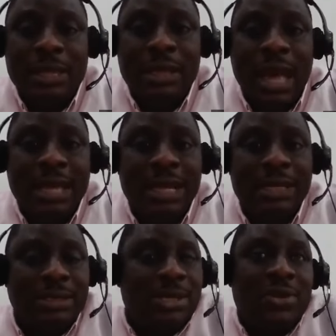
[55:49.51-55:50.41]
And
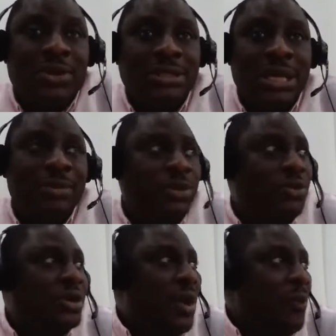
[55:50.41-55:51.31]
then someone was telling me,
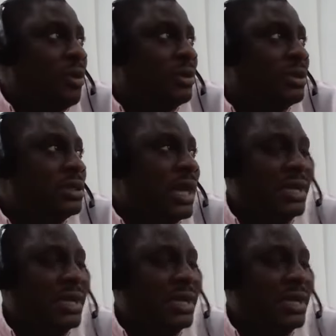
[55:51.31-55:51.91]
no, you're wrong on this.